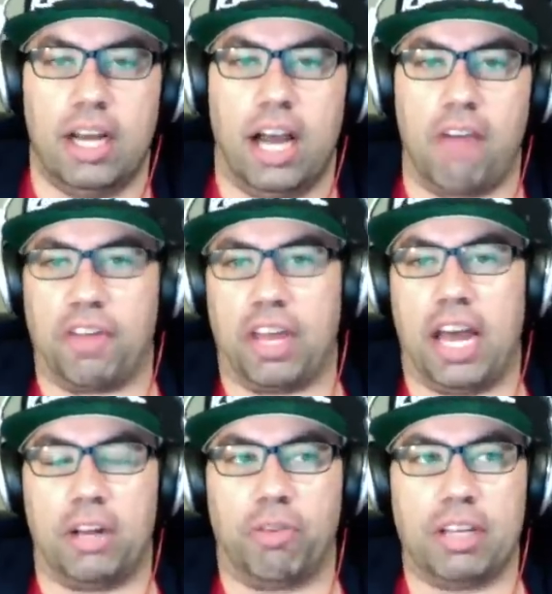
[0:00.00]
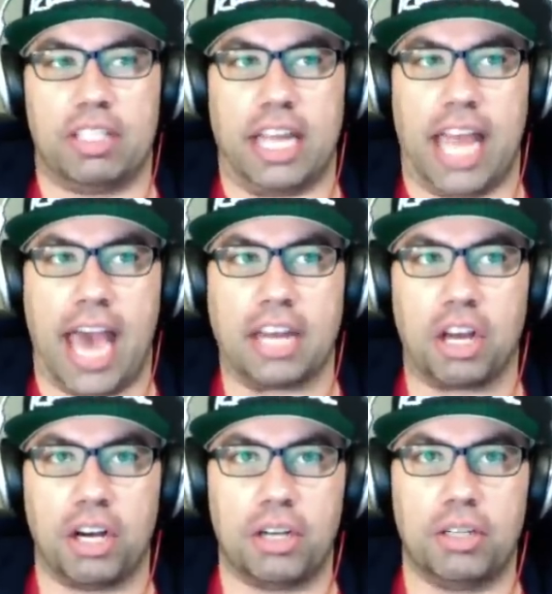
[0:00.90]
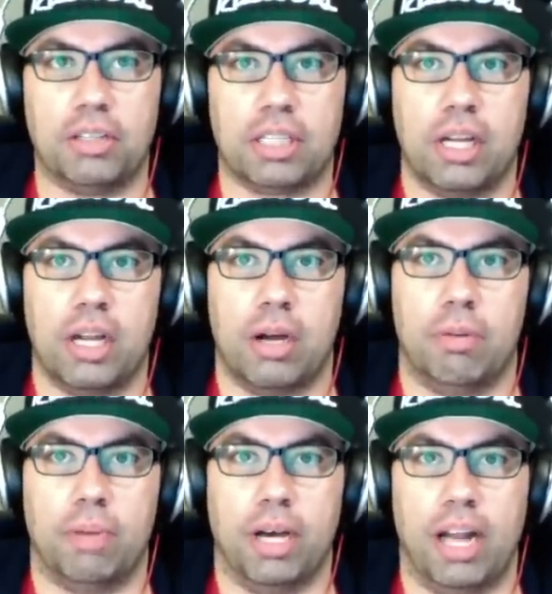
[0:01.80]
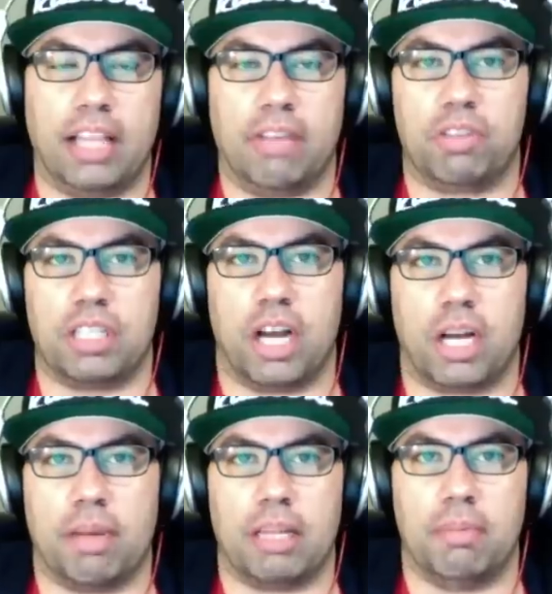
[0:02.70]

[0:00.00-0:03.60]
I forget how the rest of the ad goes, but I think we'll just talk about them.